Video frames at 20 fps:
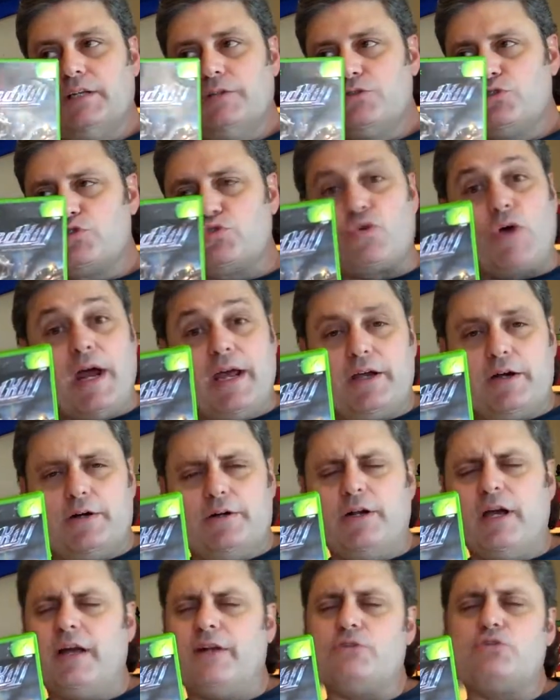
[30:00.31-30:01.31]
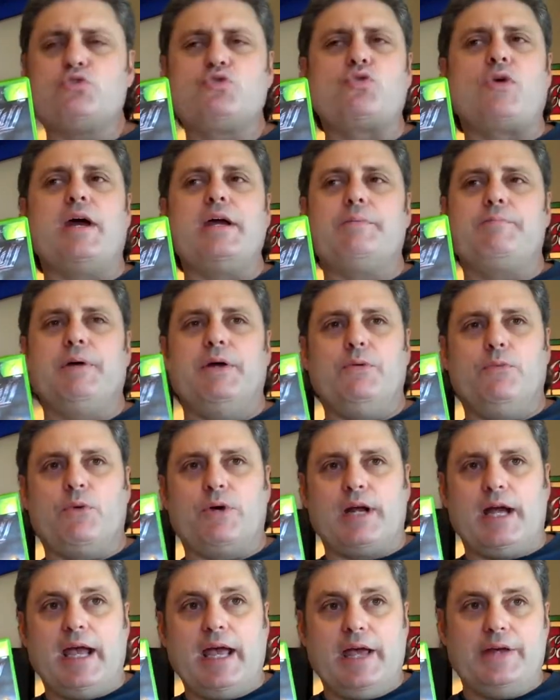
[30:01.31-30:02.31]
strike, or not a strike, but
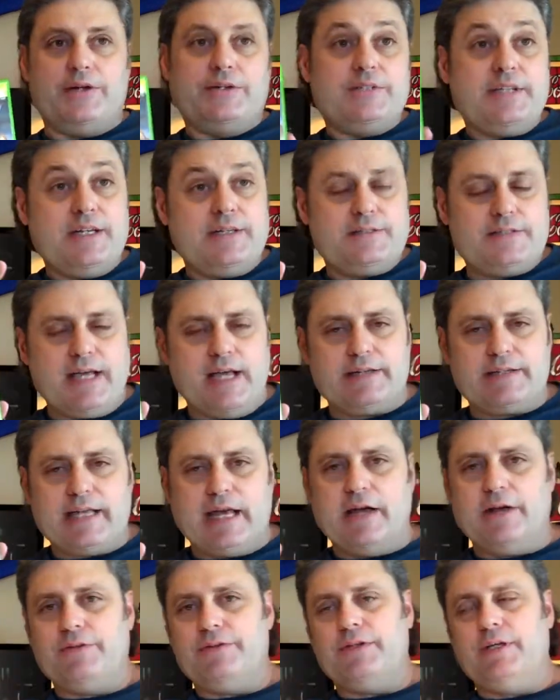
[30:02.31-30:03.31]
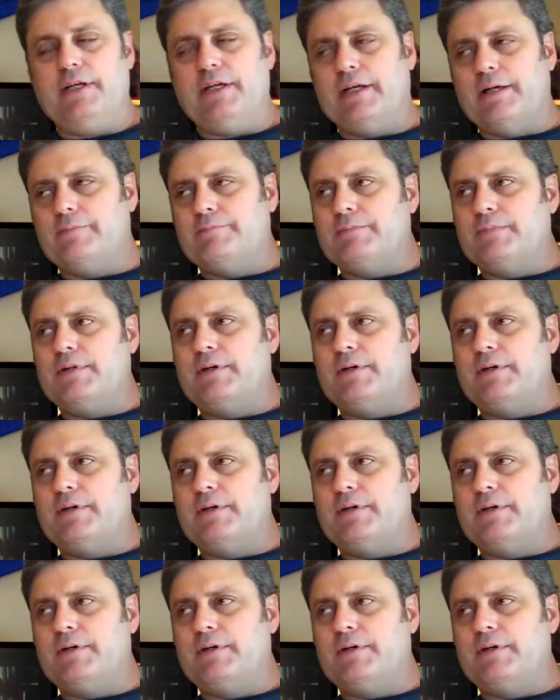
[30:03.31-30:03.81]
where I had to t take down the, um,